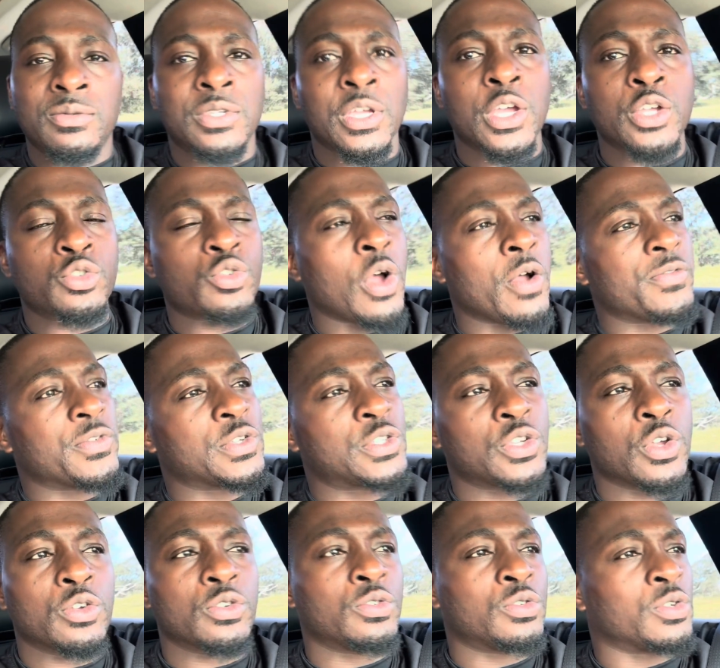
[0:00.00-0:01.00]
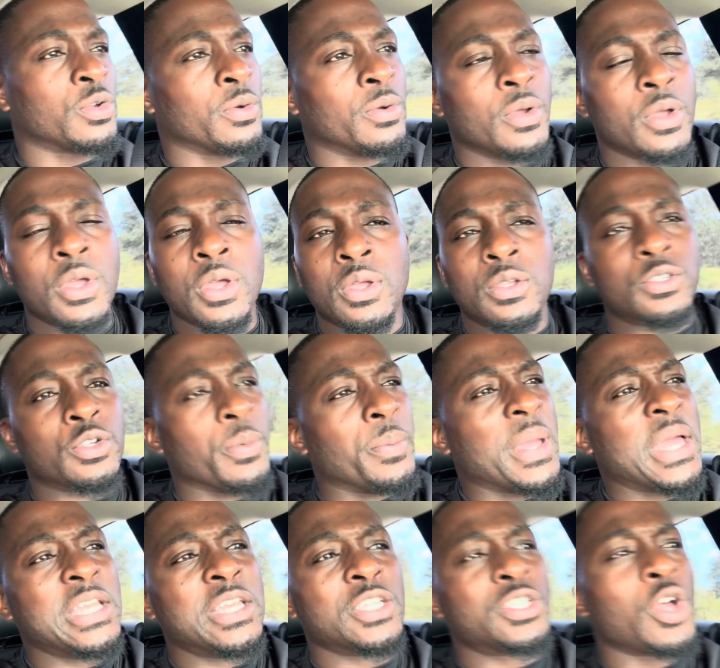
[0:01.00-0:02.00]
Terence Crawford showed tr
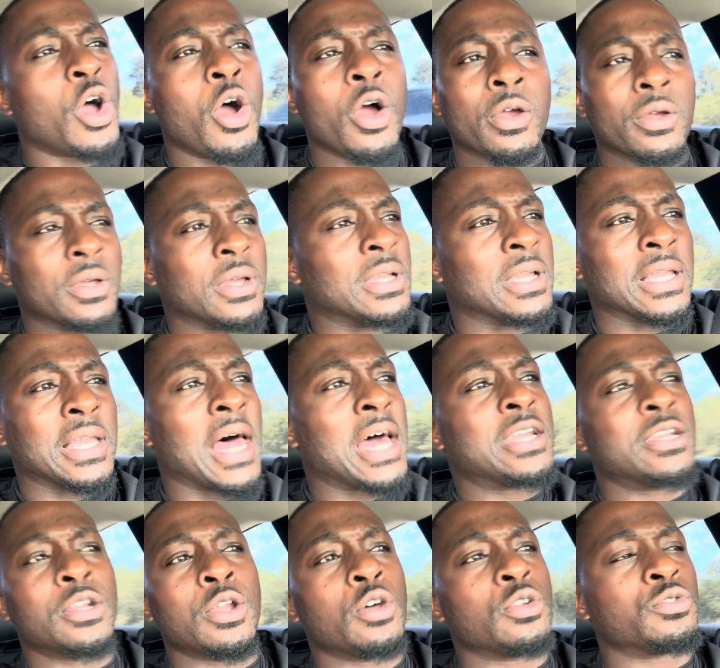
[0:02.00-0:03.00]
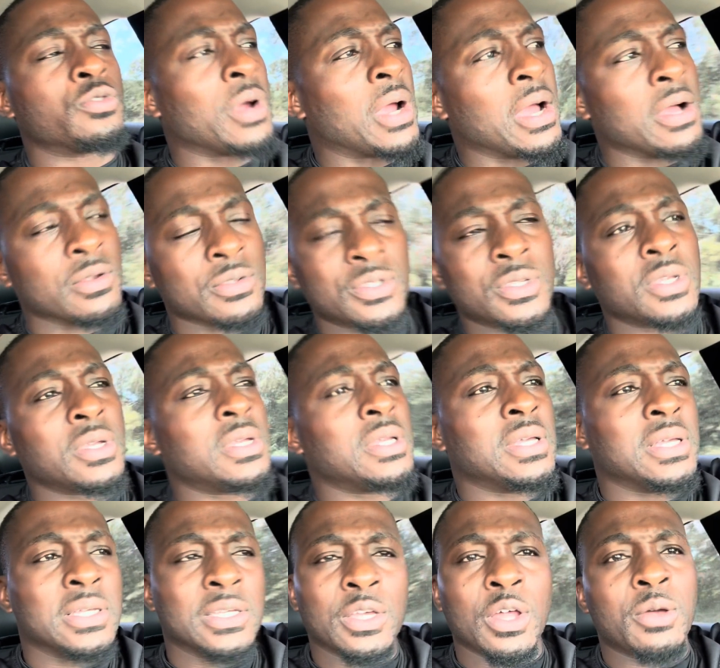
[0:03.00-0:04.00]
tremendous heart in a lot of those rounds.
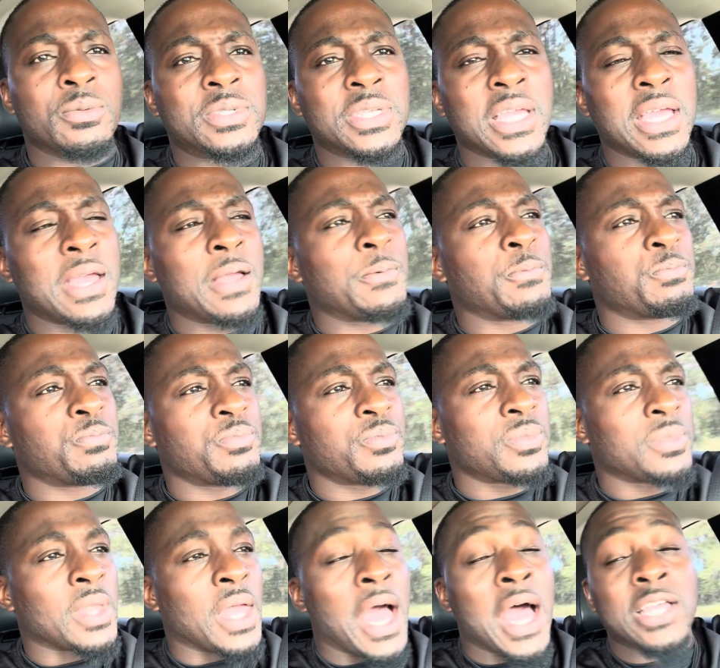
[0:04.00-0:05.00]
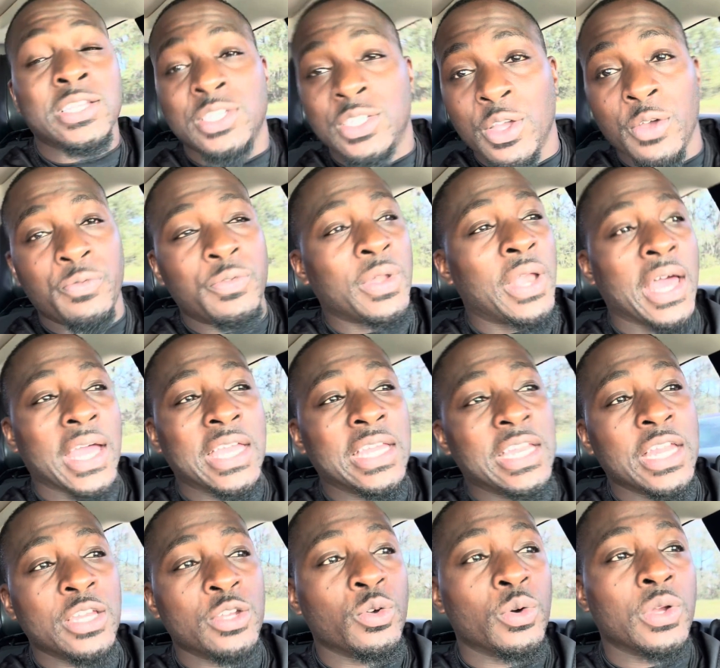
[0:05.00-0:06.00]
You know what I'm saying? I still feel like he
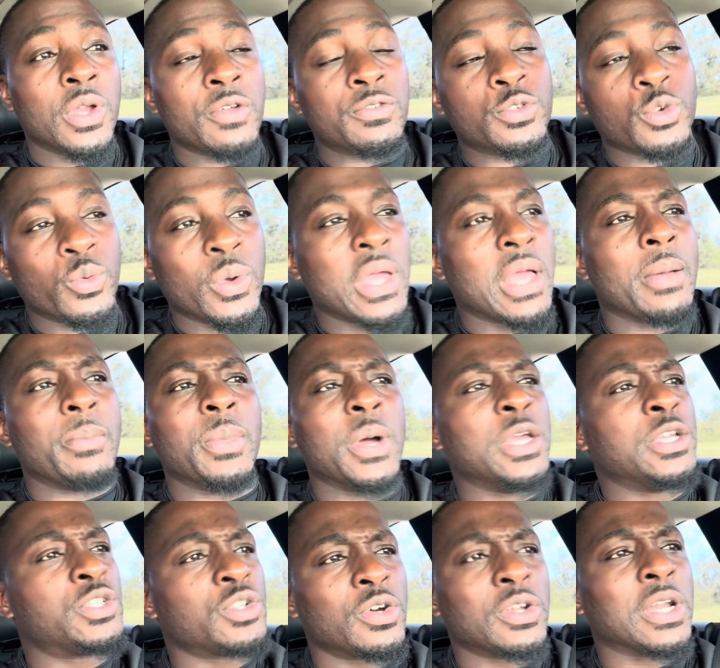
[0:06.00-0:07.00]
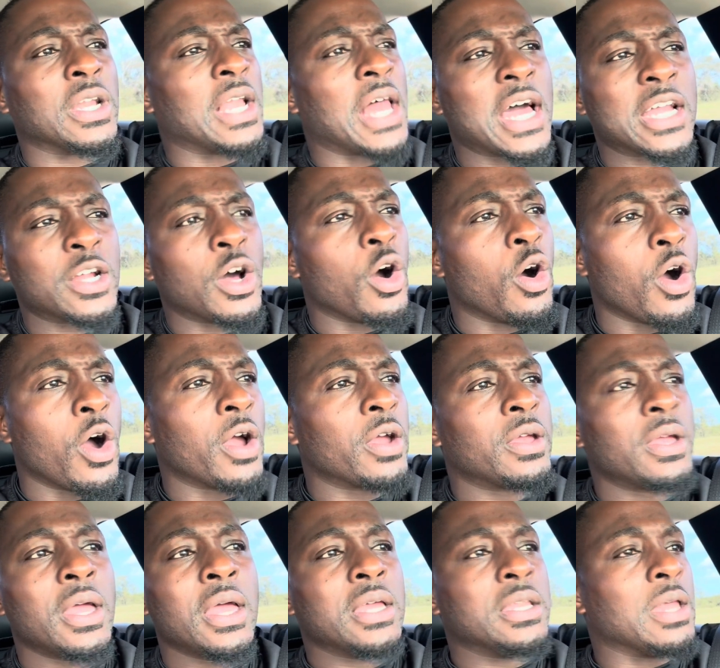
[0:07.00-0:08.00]
didn't do enough to win, but he showed a lot of heart.
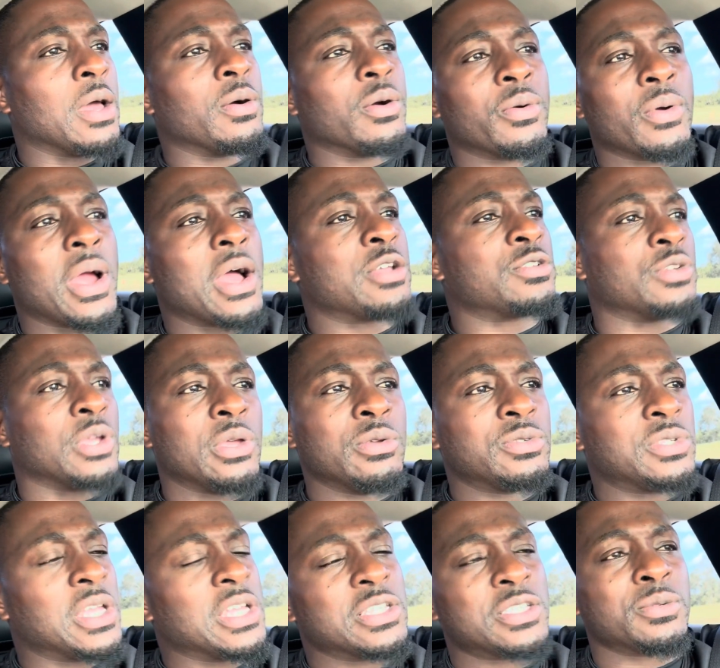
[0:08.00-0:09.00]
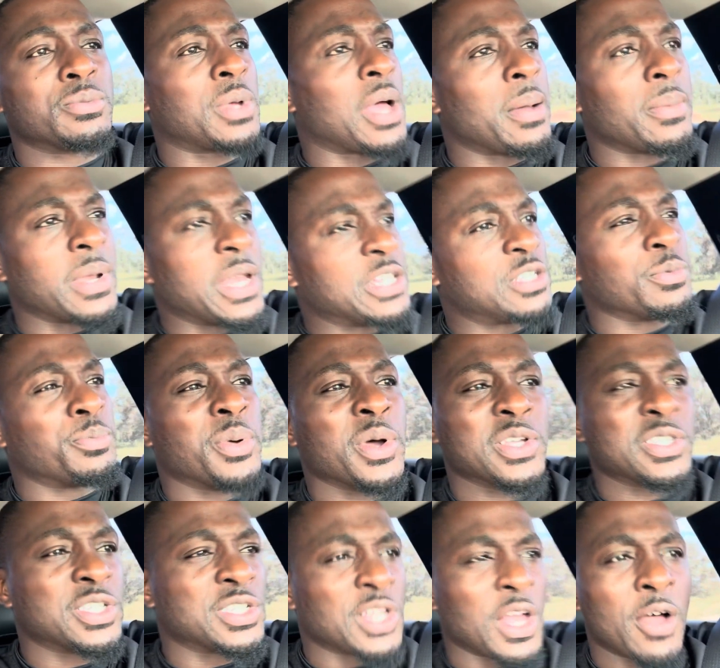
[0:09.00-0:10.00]
There were rounds where he was getting some combination
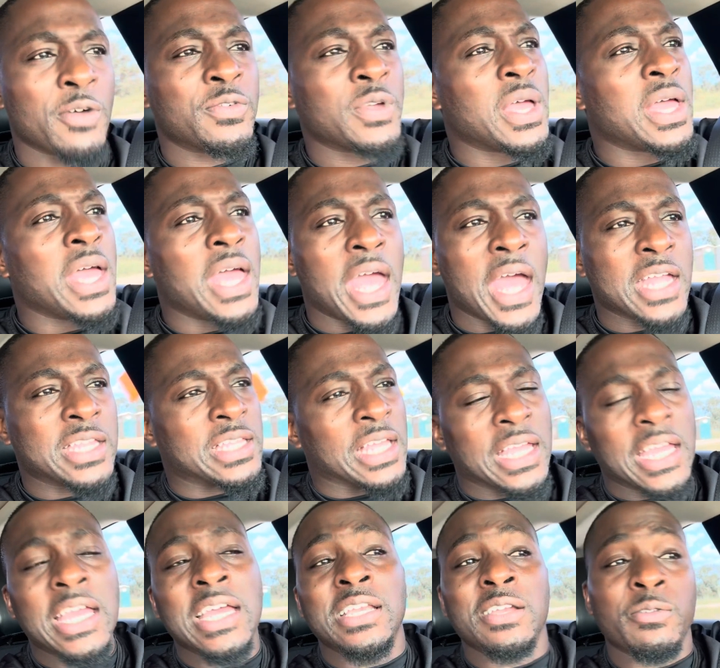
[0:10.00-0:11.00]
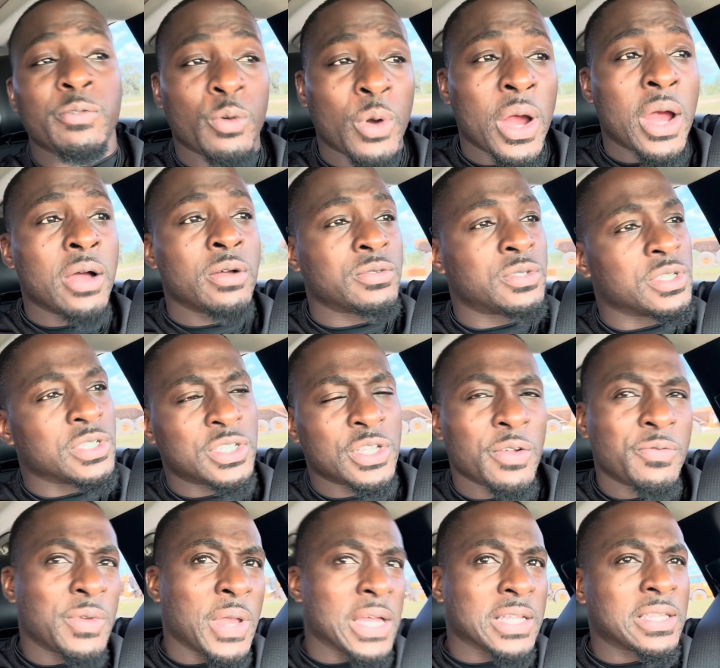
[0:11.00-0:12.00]
punches off at the end of rounds and
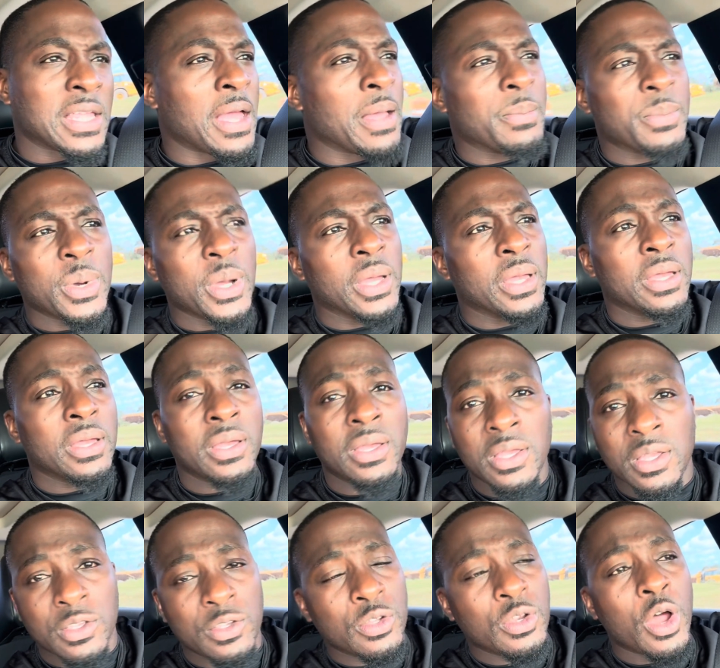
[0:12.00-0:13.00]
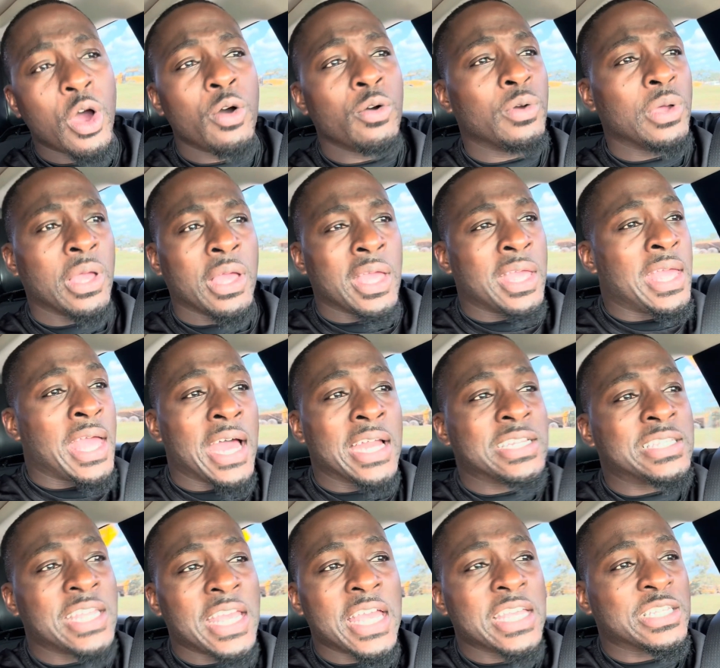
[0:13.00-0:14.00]
stuff like that, but, you know, he had
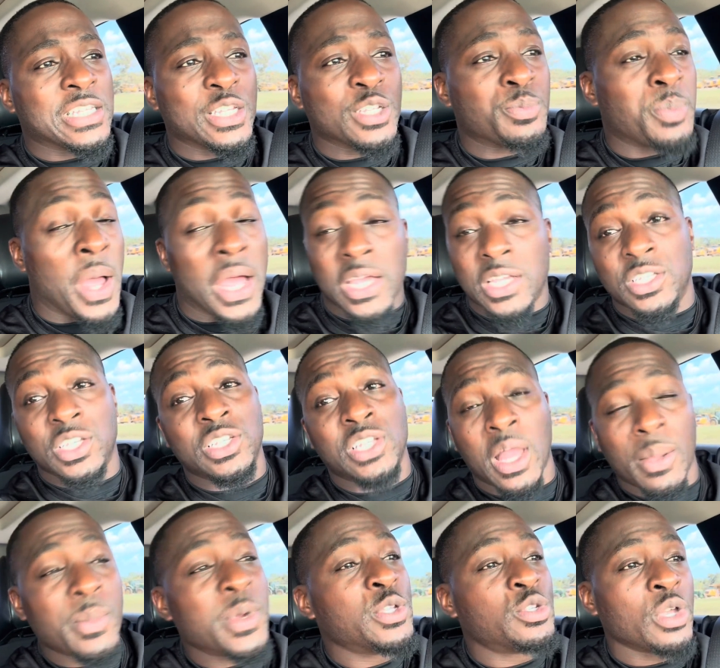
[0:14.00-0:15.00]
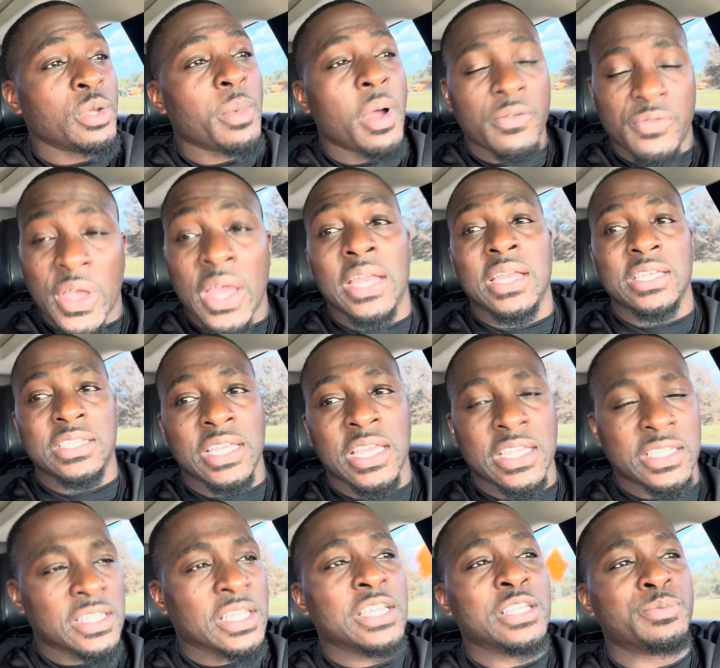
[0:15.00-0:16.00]
his hands in his pocket, just like Madrimov had his
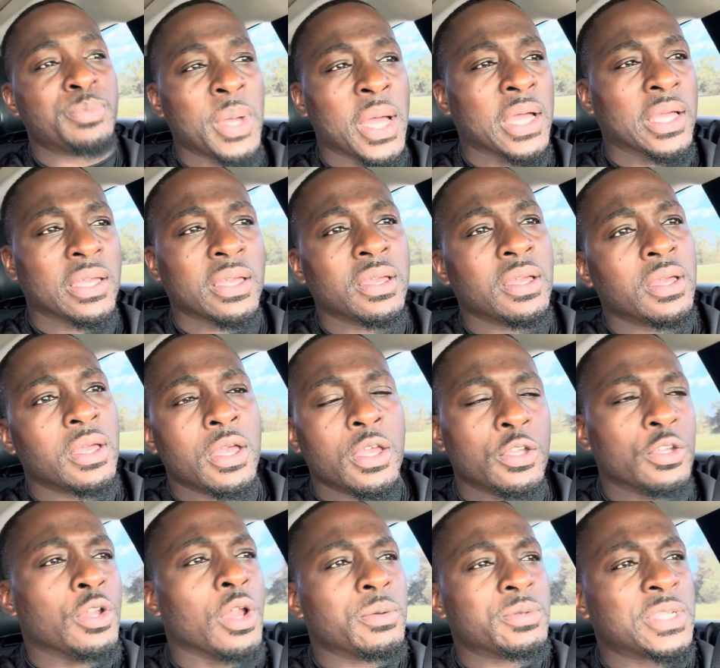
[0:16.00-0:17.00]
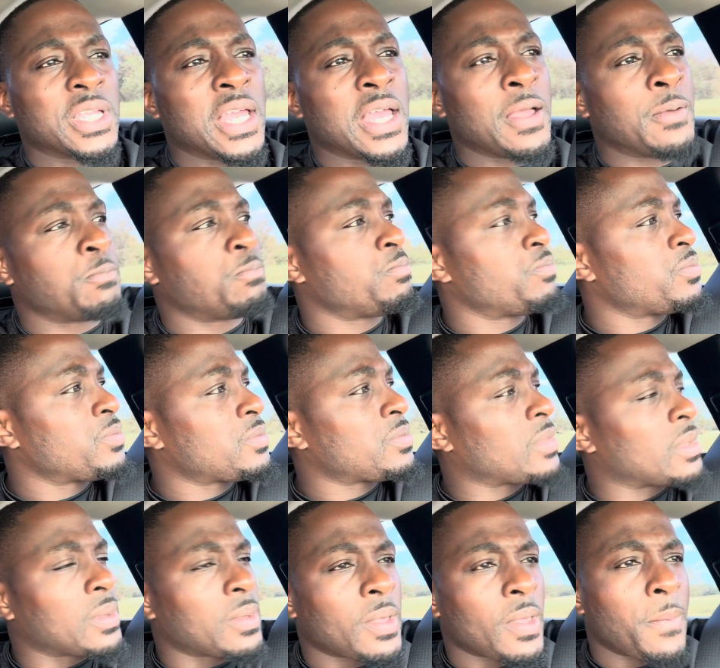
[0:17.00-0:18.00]
hands in his pocket. You know what I'm
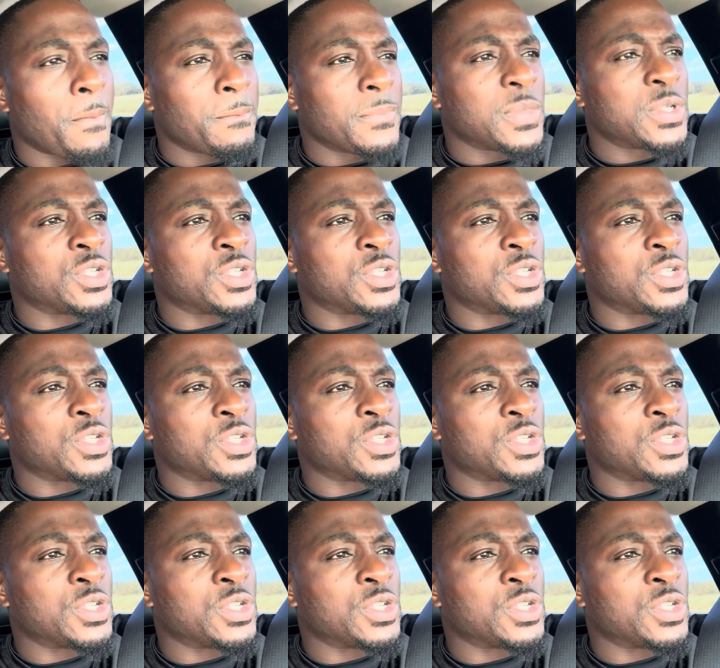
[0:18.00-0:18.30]
saying?